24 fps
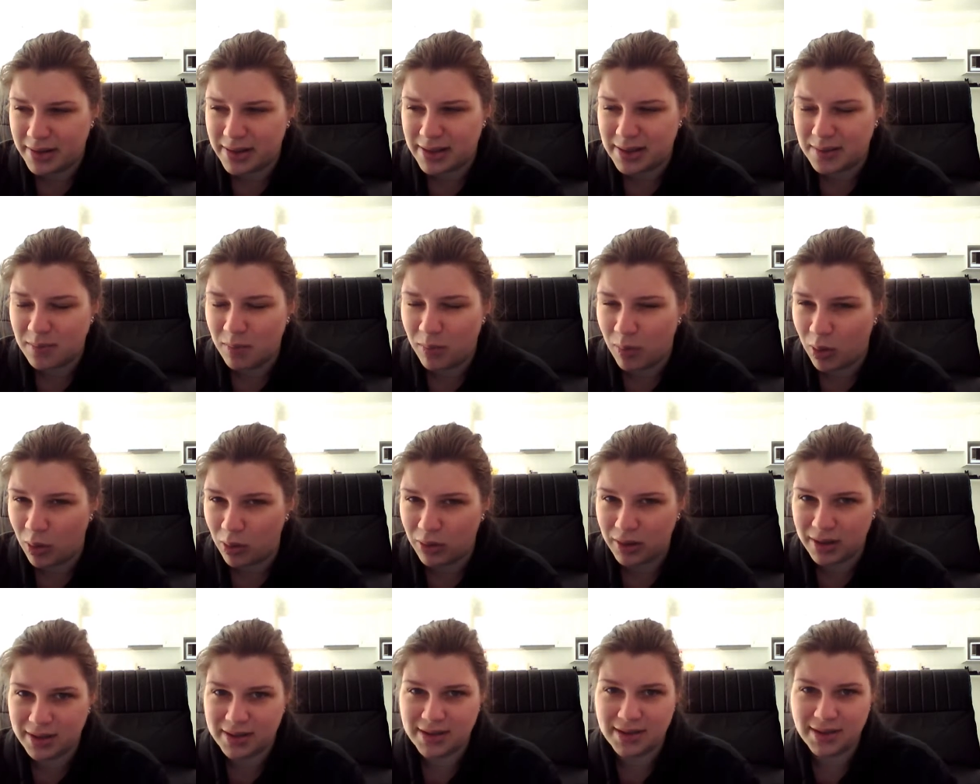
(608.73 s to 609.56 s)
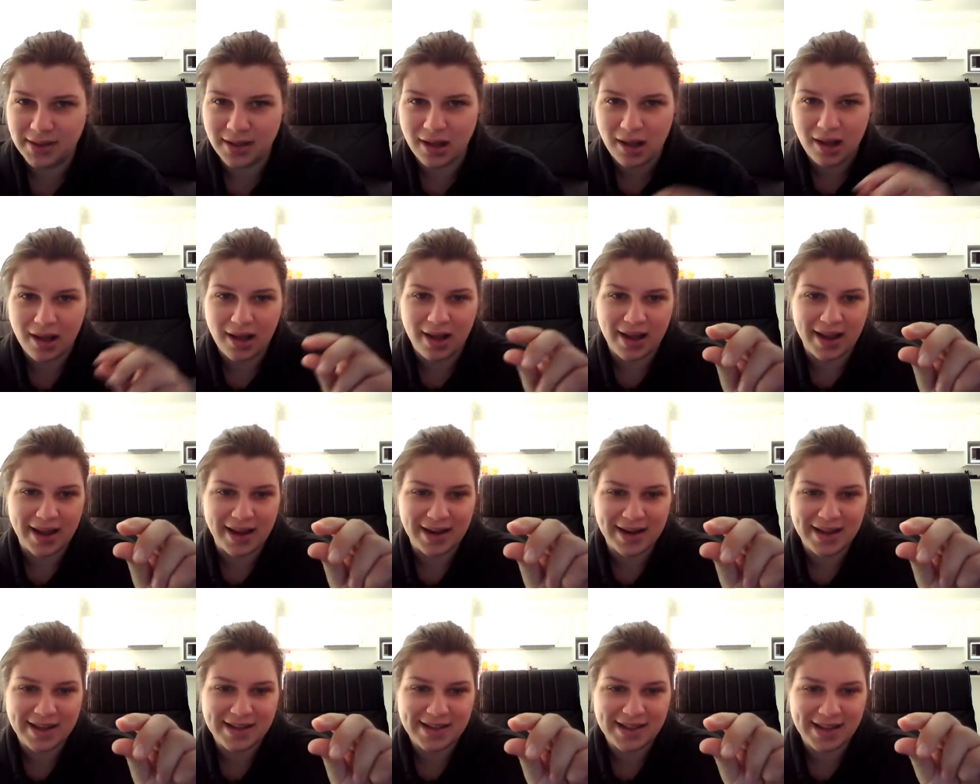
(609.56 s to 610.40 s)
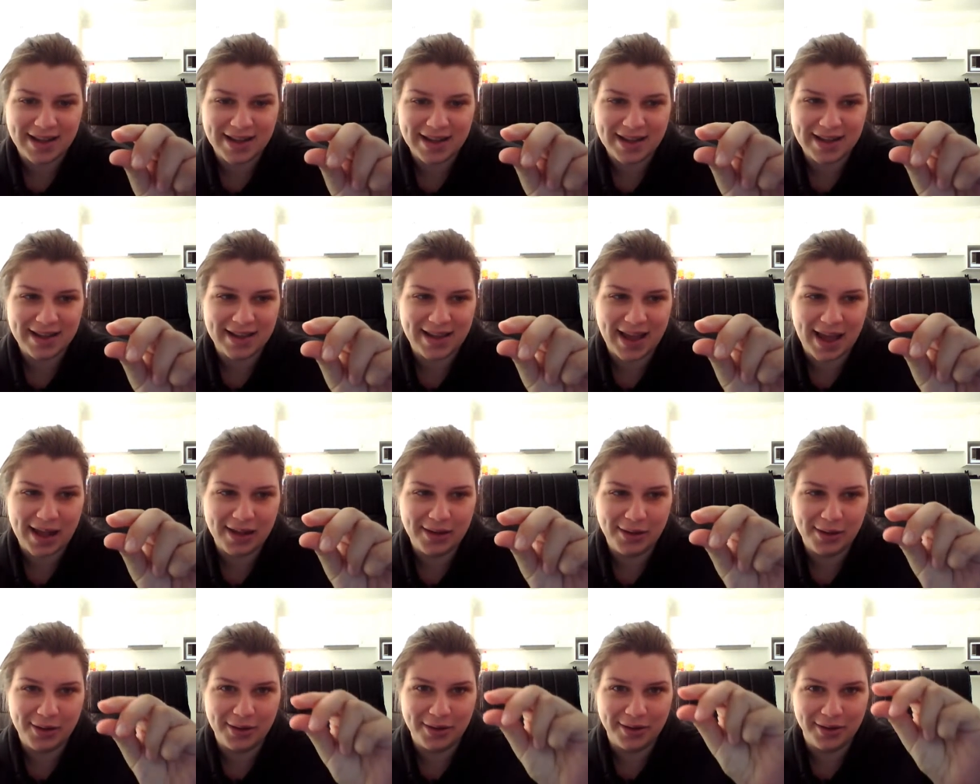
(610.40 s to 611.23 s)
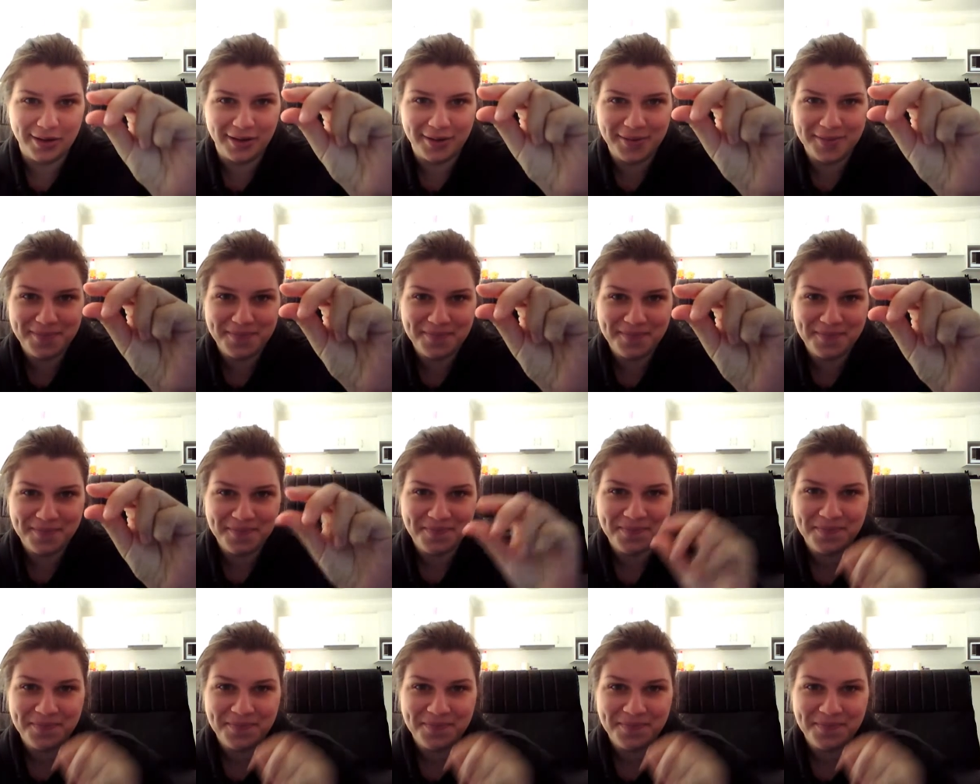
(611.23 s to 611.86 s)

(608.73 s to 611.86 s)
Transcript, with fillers: the smallest line. It's like that long.